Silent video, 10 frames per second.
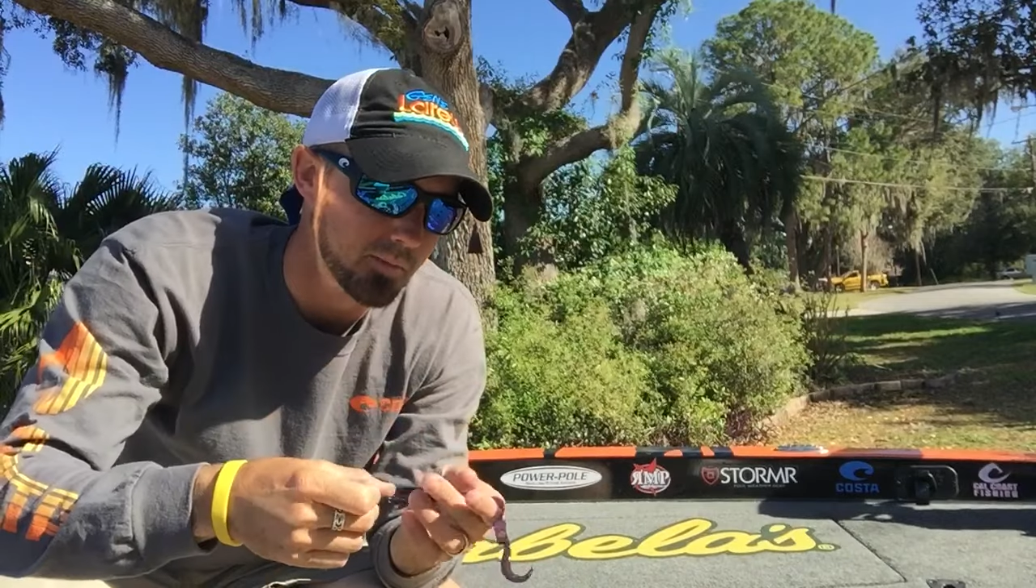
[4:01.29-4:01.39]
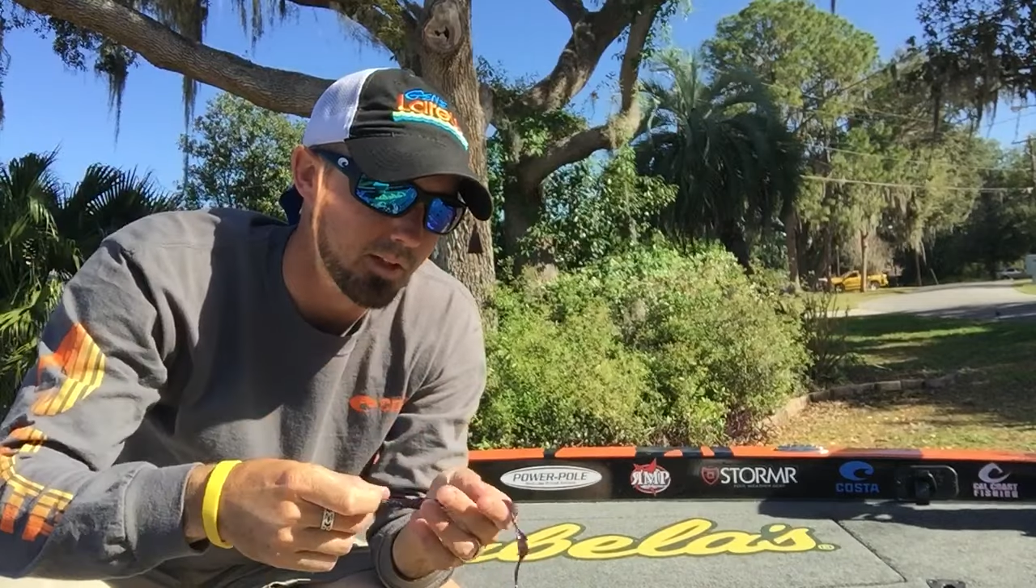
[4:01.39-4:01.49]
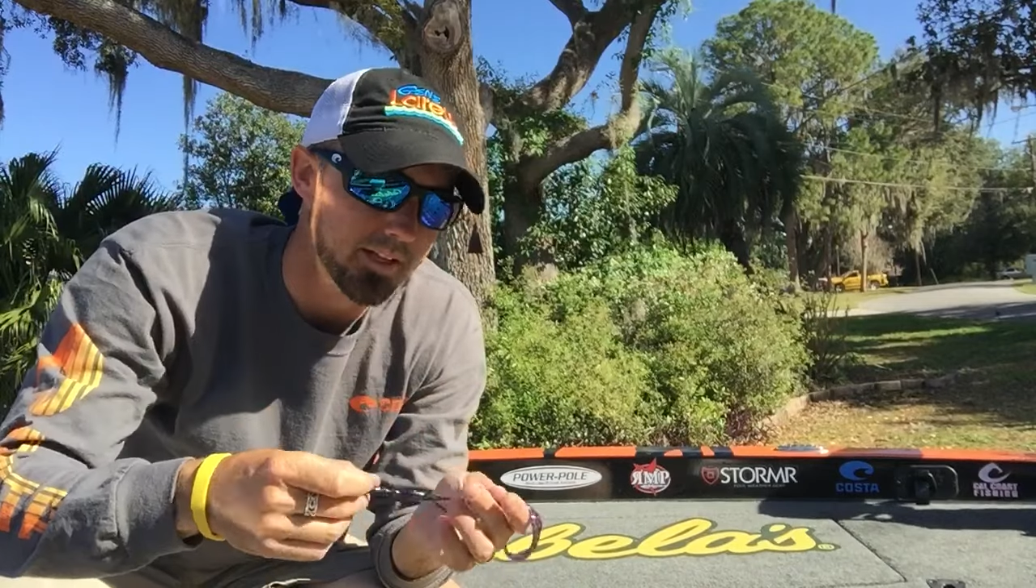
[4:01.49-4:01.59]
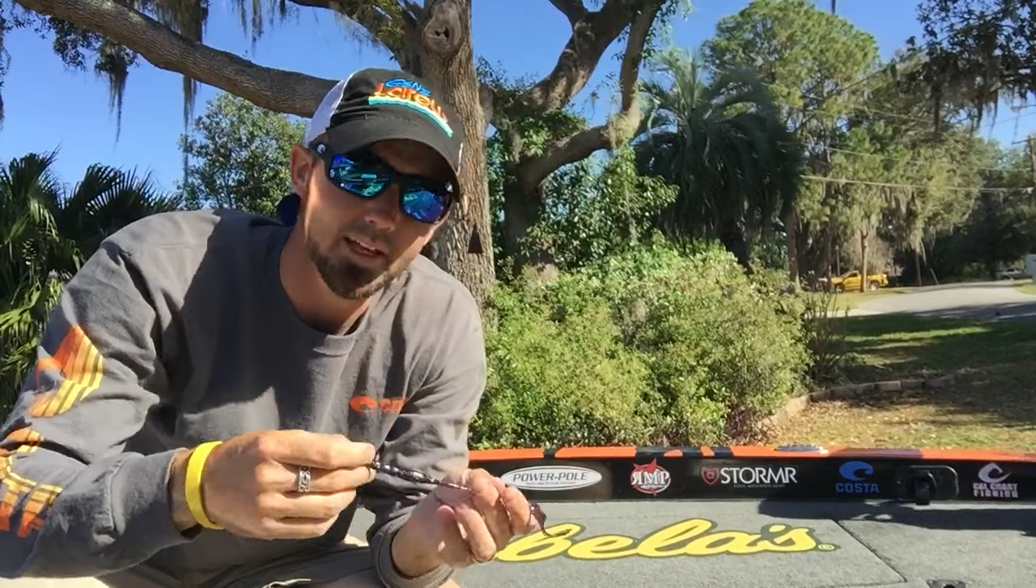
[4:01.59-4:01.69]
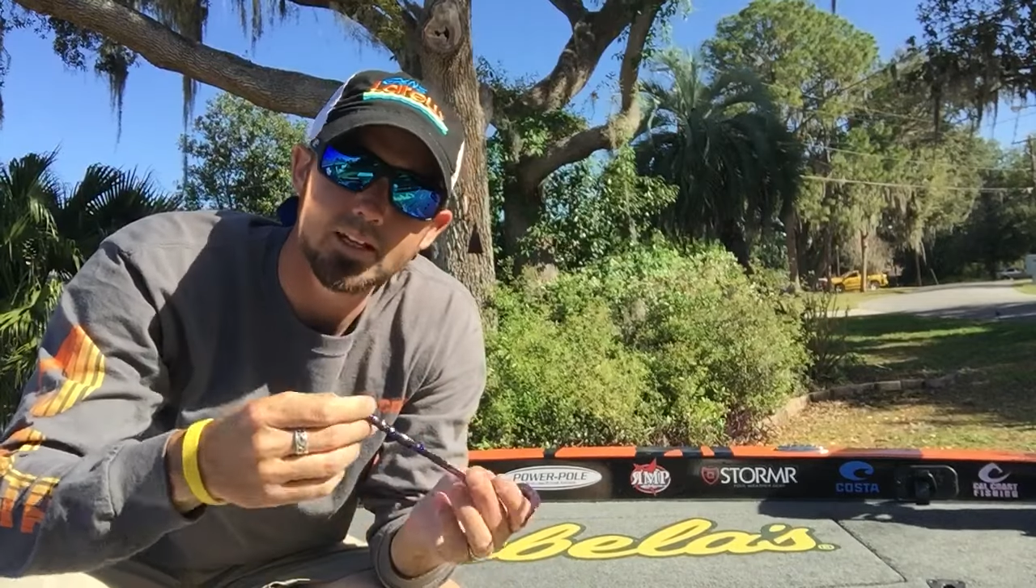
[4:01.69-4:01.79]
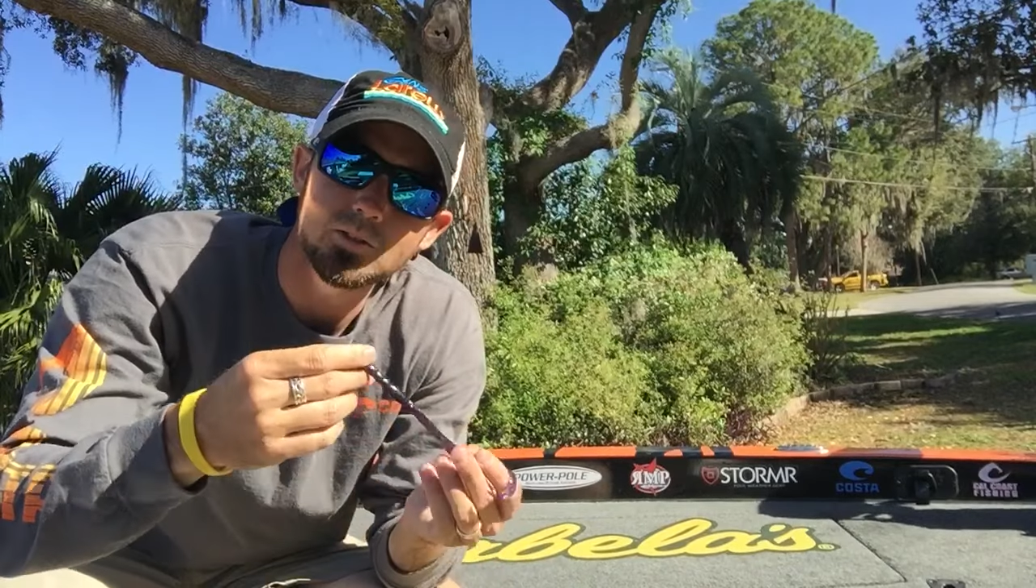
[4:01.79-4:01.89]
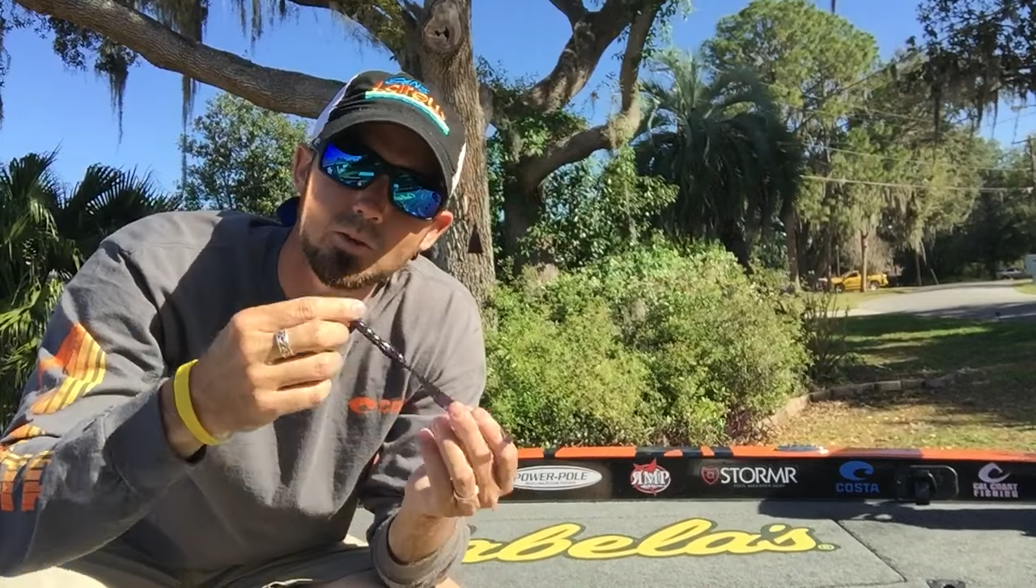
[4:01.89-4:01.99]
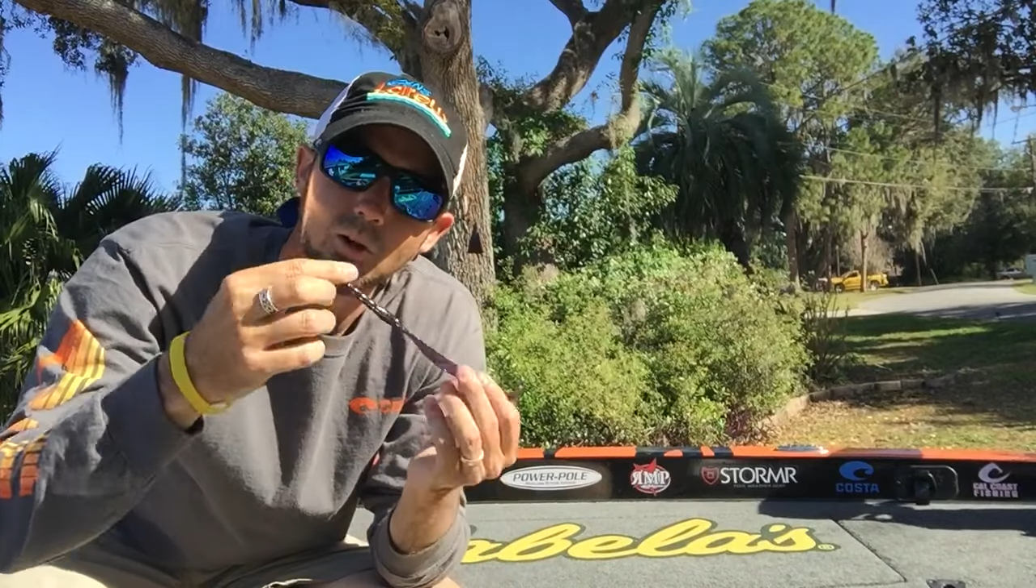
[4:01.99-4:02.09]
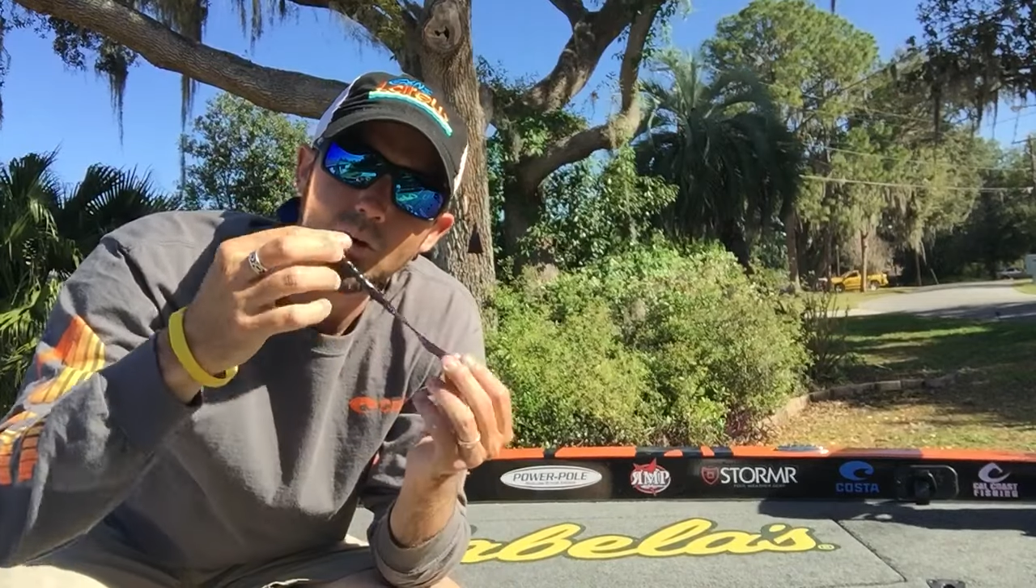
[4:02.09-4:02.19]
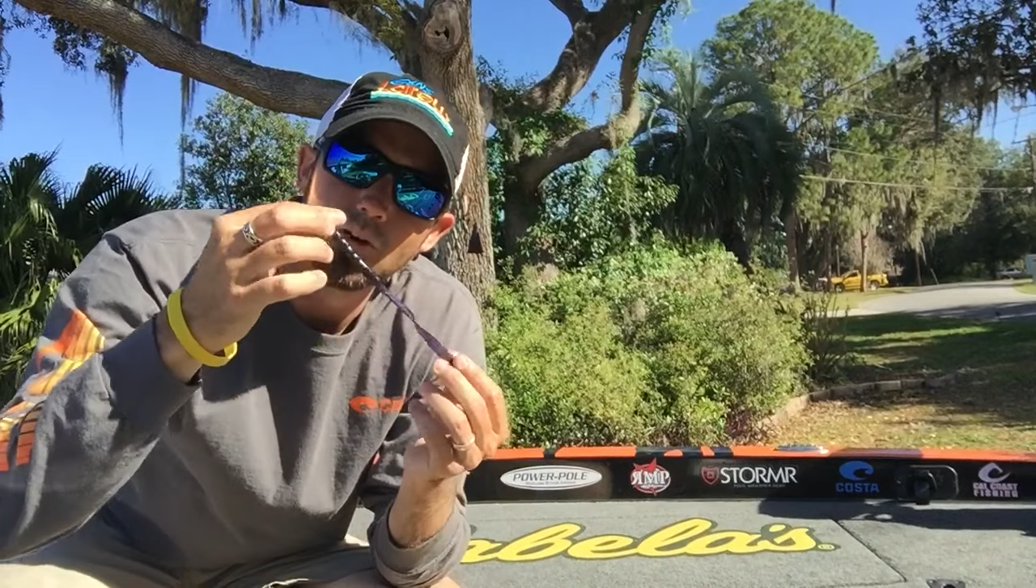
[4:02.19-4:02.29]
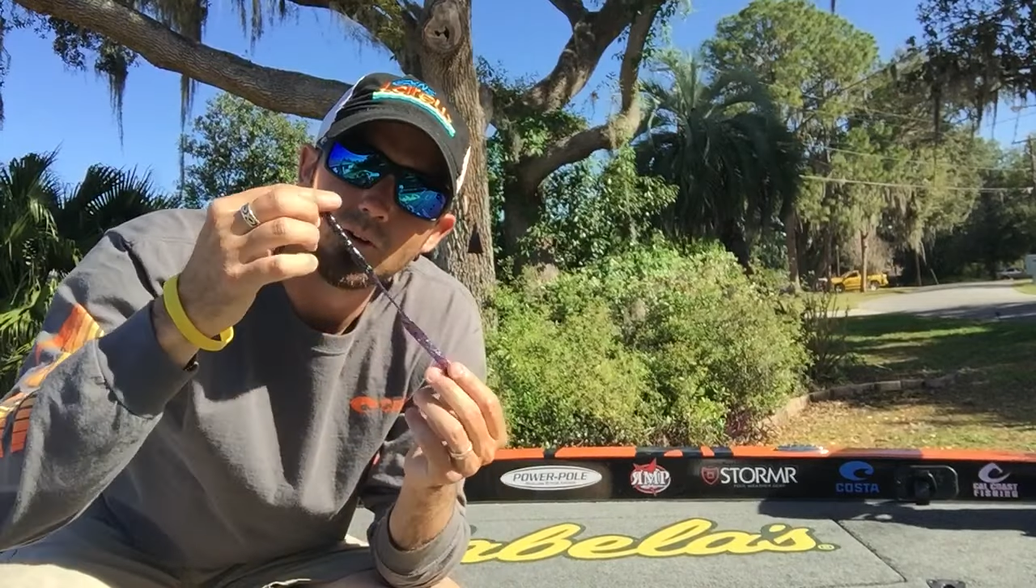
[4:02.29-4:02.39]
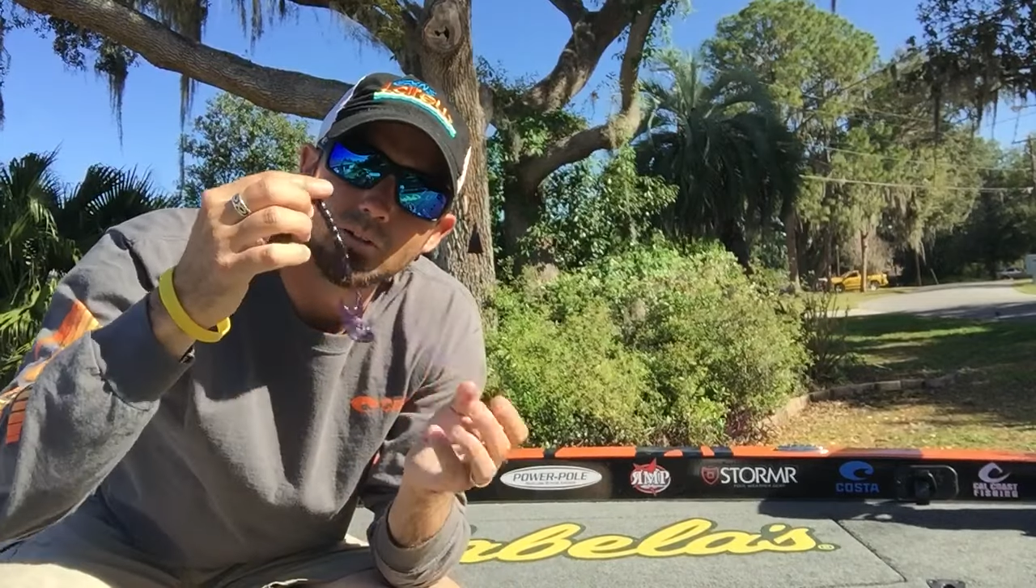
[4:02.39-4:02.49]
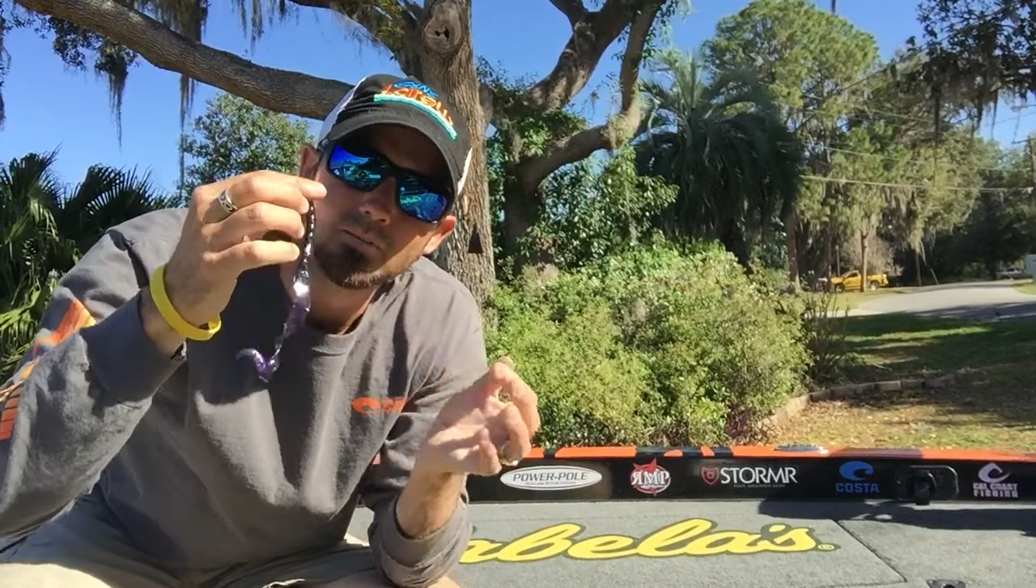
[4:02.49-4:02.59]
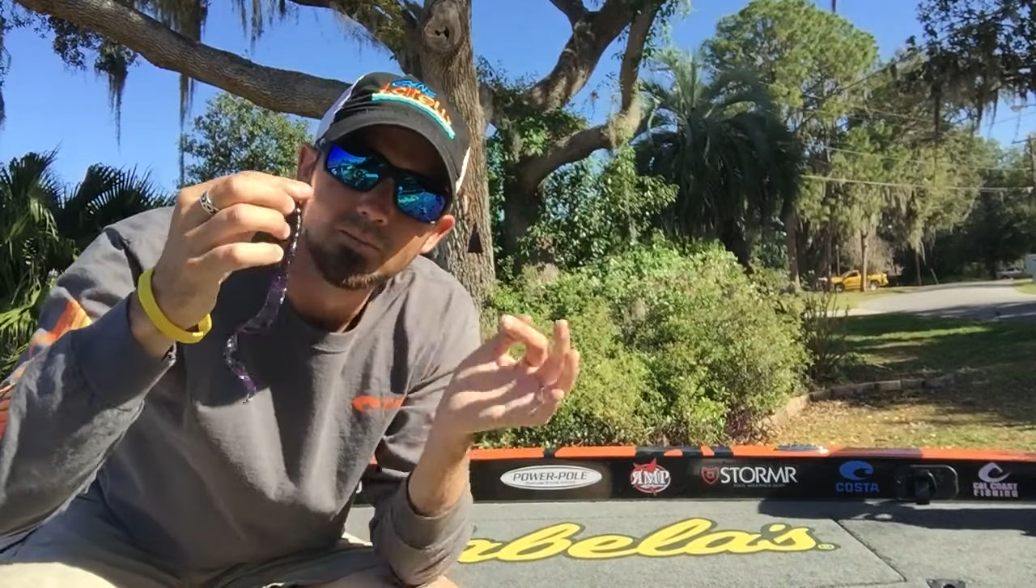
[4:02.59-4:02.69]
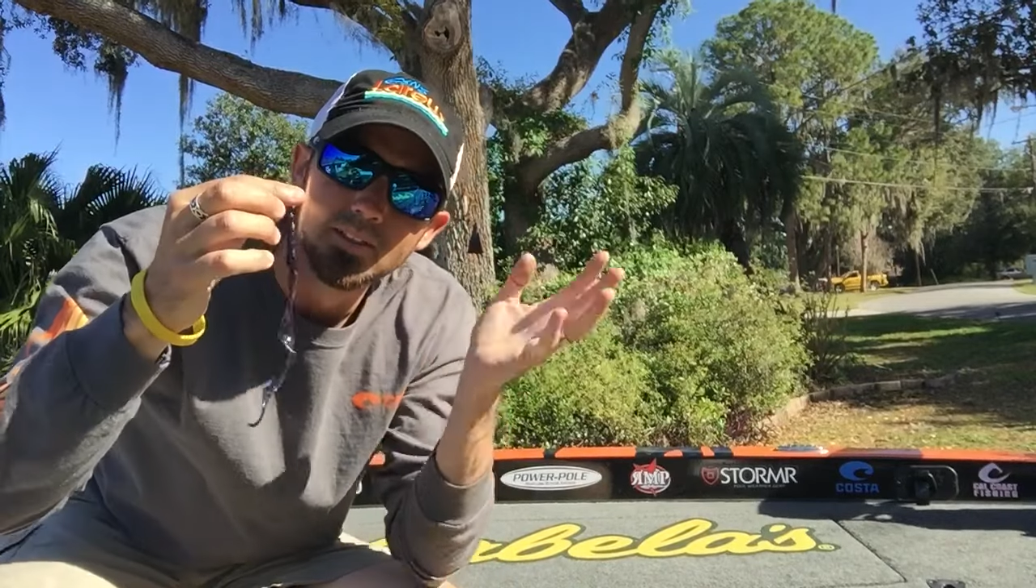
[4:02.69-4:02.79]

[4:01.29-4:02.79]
to like extra long